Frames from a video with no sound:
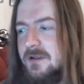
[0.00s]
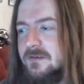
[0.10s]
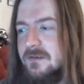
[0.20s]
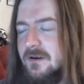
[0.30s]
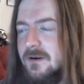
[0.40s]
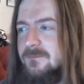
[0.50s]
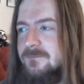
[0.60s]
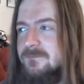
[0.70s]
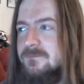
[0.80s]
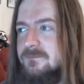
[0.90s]
it.
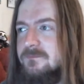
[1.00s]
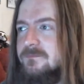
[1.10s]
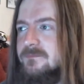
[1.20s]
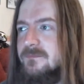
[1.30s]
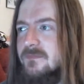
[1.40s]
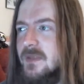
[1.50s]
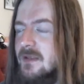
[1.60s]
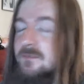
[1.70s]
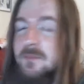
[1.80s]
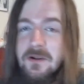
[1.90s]

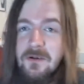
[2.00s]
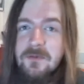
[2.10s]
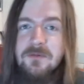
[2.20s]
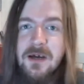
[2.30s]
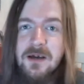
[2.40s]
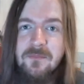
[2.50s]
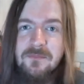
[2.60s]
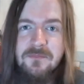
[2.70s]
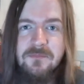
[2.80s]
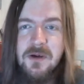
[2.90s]
It's been a long
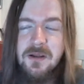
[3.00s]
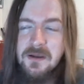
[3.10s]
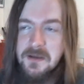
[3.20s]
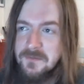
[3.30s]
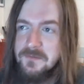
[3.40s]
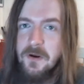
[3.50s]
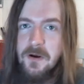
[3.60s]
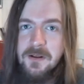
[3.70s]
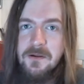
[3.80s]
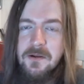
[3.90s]
time, but I have
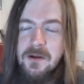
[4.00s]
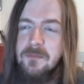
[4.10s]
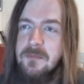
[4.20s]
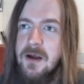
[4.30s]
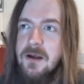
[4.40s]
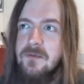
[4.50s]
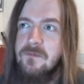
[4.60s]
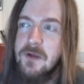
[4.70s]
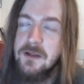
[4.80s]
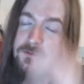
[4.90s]
shot it. My
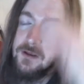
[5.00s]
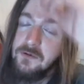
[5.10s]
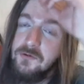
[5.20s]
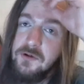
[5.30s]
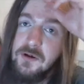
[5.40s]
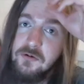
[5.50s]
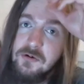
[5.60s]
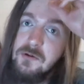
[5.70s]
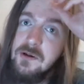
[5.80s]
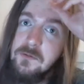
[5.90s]
friends I used to go
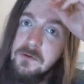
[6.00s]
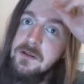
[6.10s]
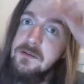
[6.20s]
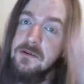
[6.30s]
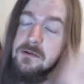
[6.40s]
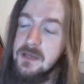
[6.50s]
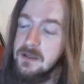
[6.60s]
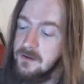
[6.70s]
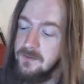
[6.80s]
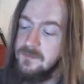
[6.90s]
shooting with,
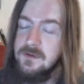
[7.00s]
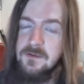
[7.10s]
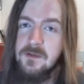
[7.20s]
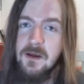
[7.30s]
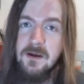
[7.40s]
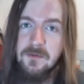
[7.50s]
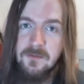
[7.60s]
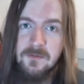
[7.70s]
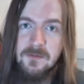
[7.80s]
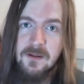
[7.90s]
they loved this gun.
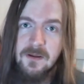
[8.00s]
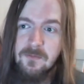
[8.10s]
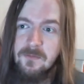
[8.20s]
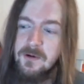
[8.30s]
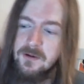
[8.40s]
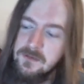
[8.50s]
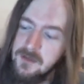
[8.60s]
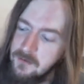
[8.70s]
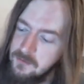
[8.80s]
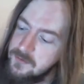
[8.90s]
They
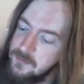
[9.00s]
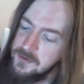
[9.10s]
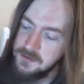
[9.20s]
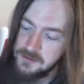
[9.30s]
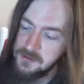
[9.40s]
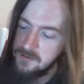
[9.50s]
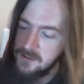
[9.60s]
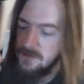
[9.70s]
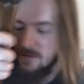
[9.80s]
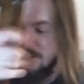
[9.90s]
always wanted to shoot
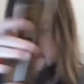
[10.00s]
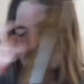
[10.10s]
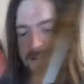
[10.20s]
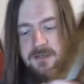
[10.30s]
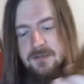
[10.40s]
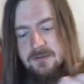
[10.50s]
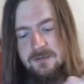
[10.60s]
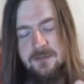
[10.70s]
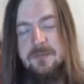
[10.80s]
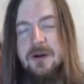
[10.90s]
it.
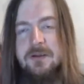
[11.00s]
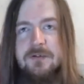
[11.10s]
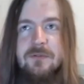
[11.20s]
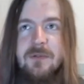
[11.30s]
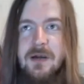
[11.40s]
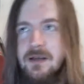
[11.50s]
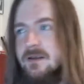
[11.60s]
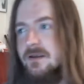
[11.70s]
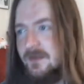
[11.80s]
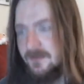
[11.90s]
Much to
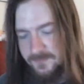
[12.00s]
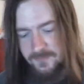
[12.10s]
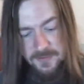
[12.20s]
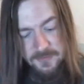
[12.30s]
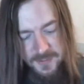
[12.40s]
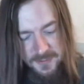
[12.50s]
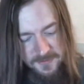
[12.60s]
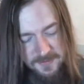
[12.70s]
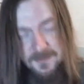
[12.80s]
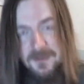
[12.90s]
my
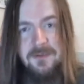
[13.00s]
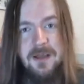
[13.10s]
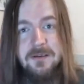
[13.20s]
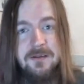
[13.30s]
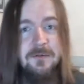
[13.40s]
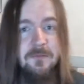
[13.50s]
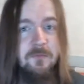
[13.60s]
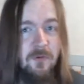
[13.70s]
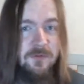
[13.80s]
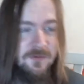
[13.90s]
frustration, because I
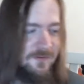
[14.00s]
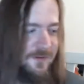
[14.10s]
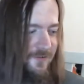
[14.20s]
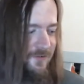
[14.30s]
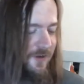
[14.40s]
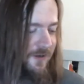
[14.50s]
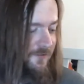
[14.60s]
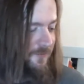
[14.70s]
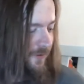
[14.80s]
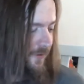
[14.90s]
didn't want this gun shot too